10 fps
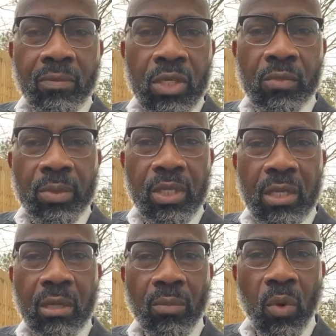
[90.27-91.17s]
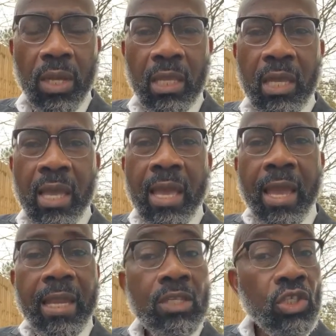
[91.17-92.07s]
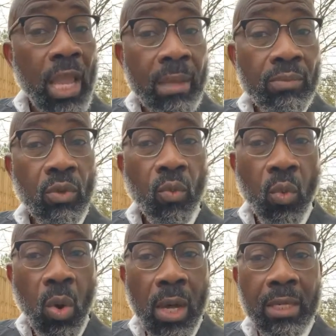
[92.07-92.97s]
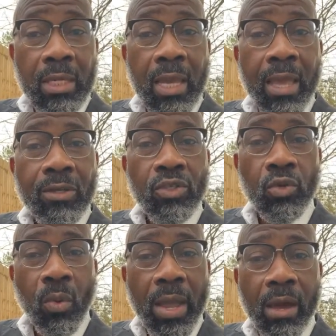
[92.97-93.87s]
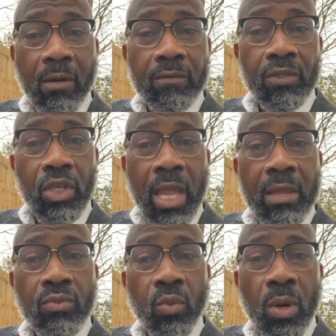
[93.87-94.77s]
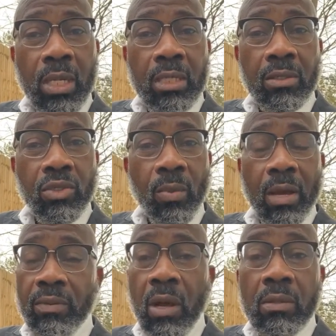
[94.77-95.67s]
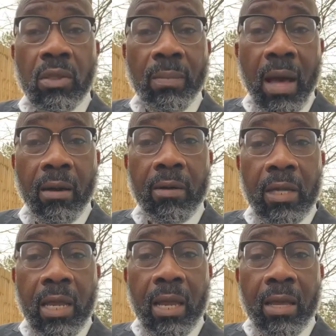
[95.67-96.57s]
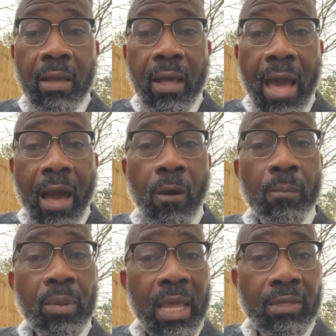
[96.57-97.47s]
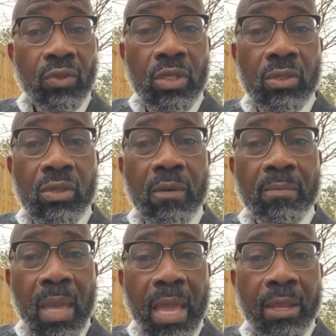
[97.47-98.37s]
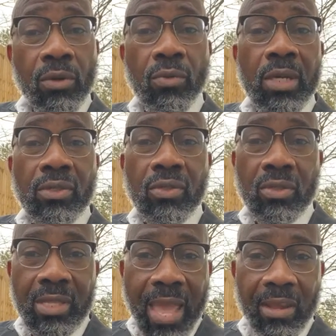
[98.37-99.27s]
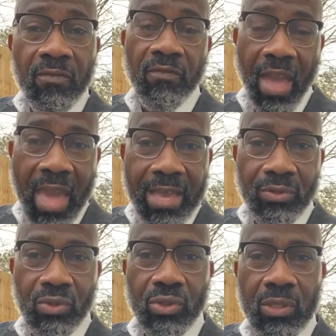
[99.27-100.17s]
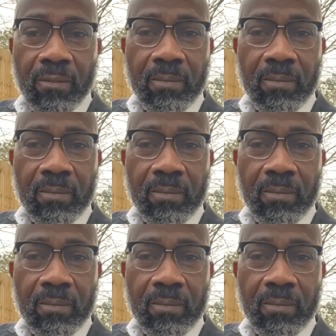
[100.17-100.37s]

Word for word: this particular morning. And in James 1 and 12, James 1 and 12 talks about how blessed is the man who is steadfast,